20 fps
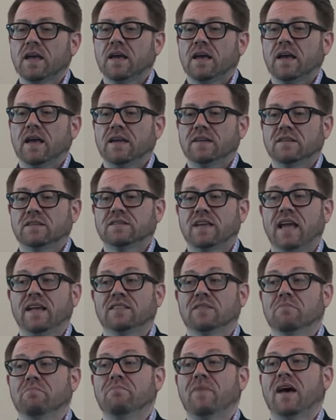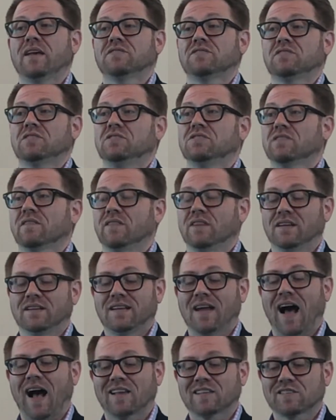and to take the message of the
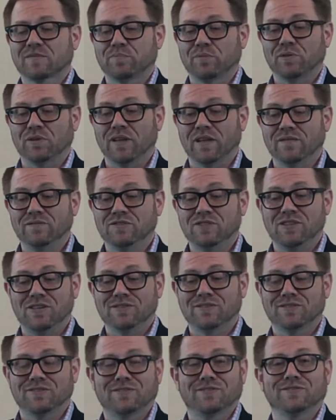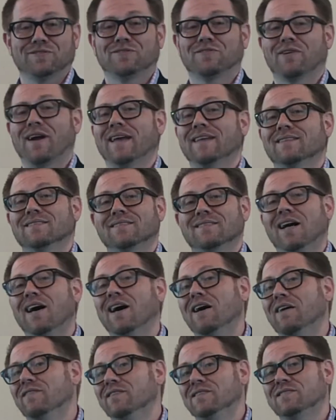gospel of Jesus' great
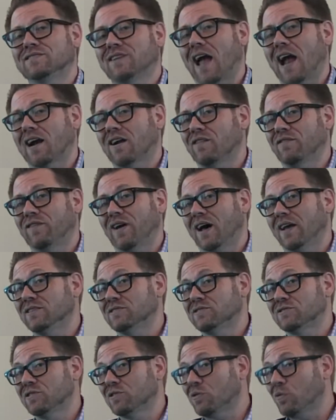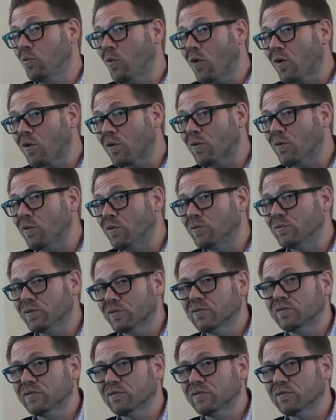love and sacrifice to the world.